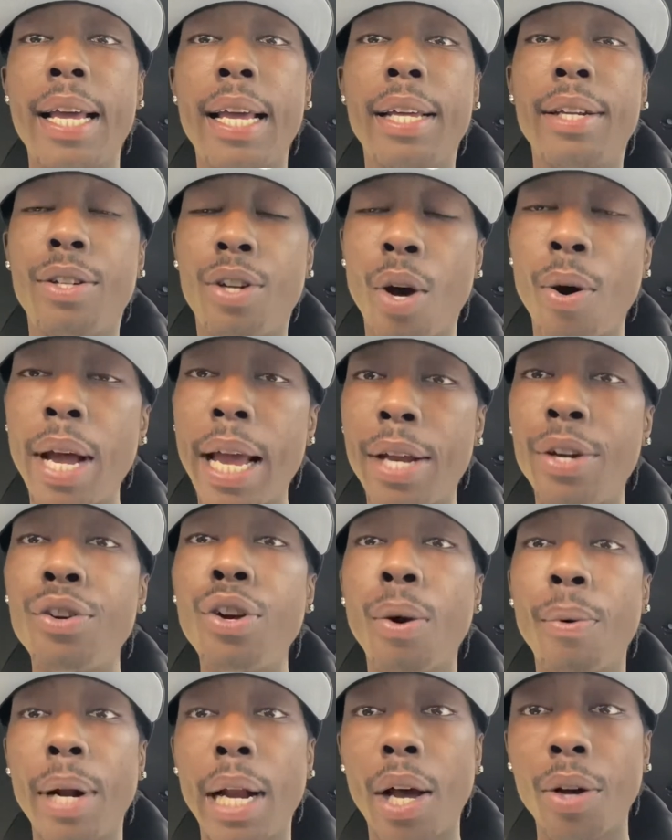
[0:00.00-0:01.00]
No, and you know
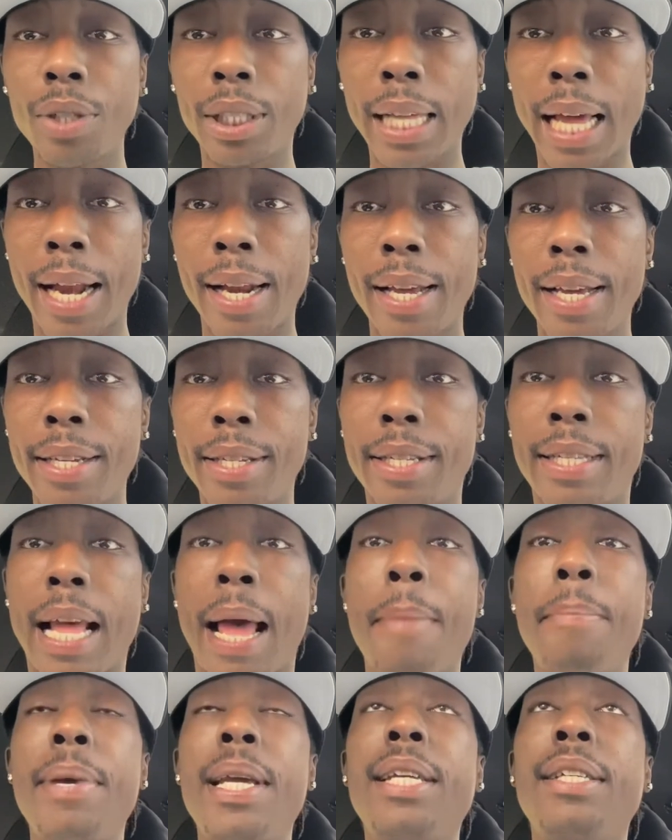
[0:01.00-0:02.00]
what else that is? That
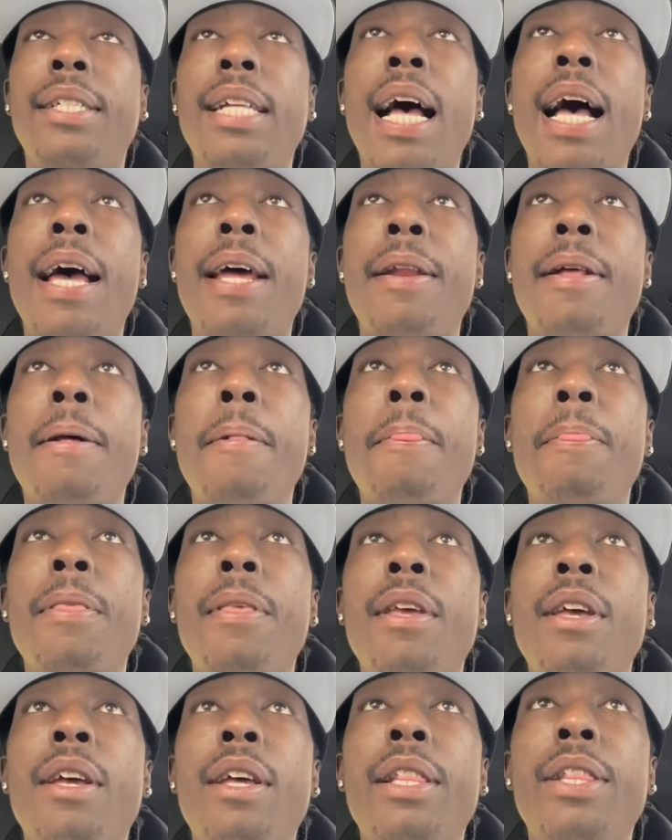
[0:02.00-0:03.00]
means that
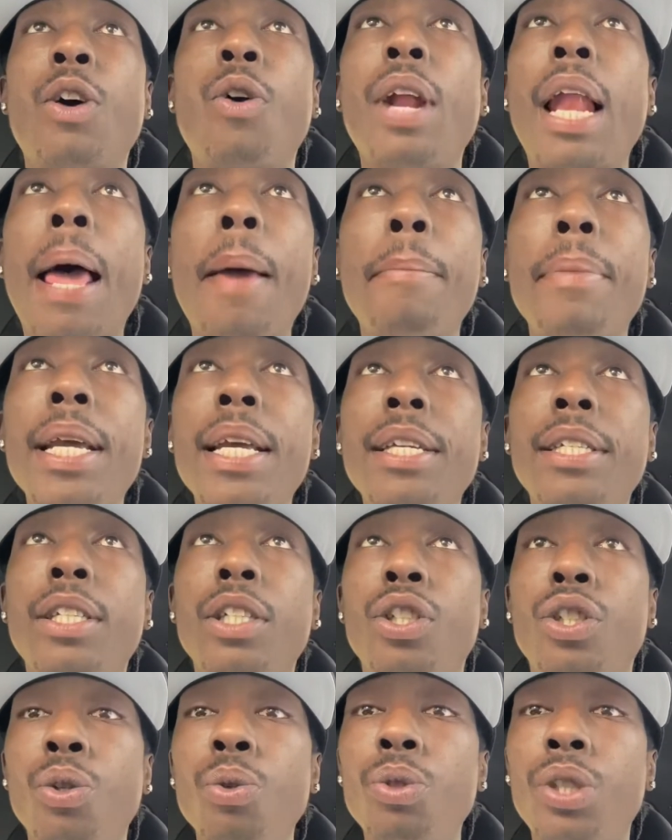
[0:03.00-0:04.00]
all that means
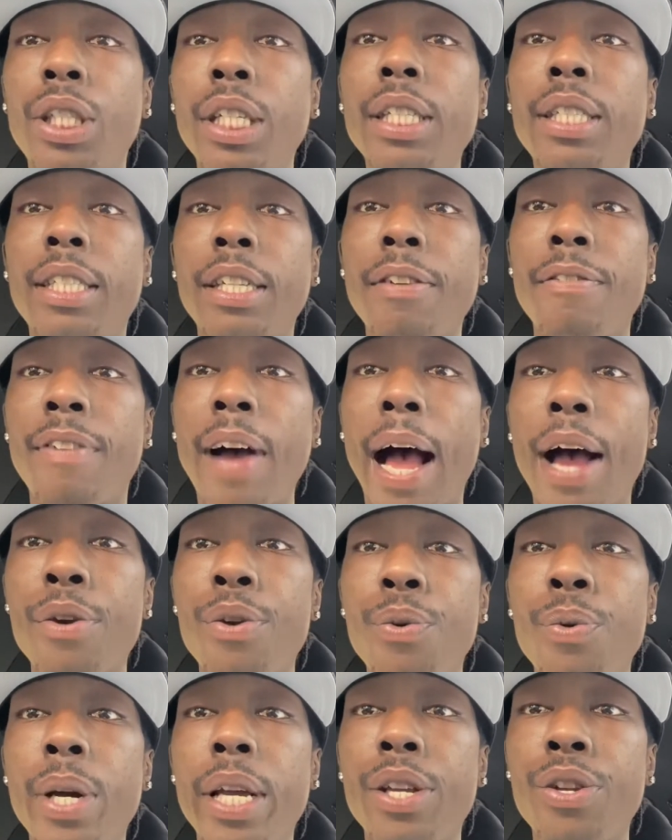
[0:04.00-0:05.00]
is you she see
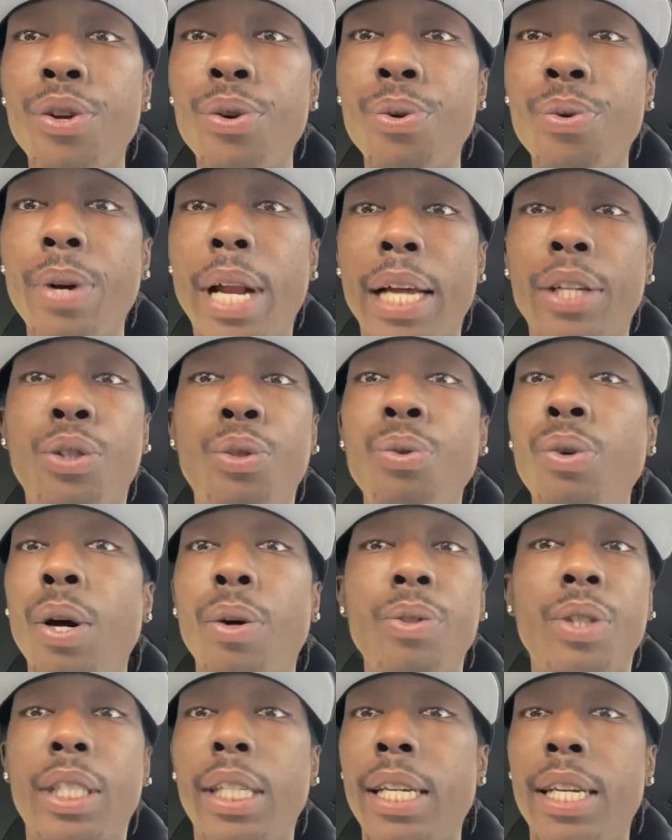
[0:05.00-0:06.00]
value in you that you don't
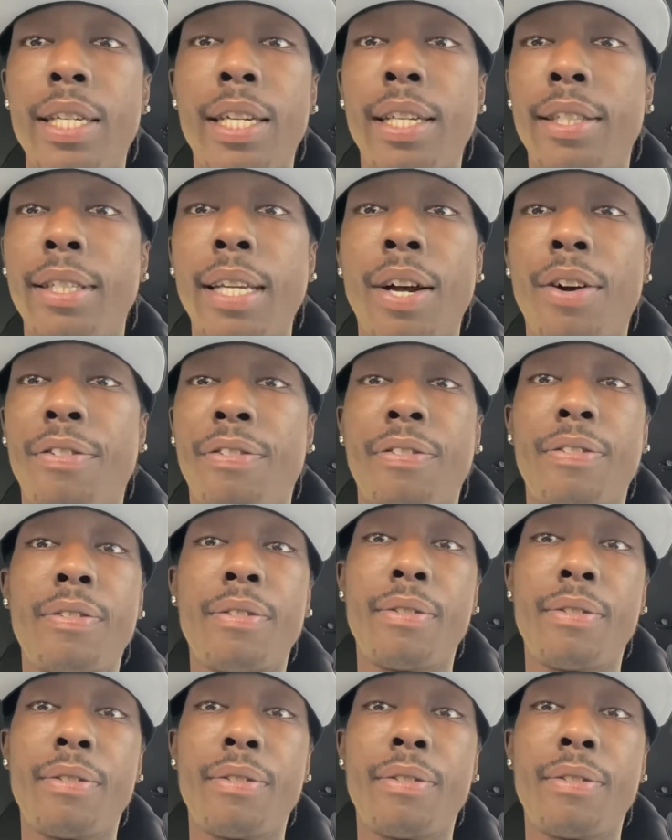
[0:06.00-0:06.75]
see in yourself.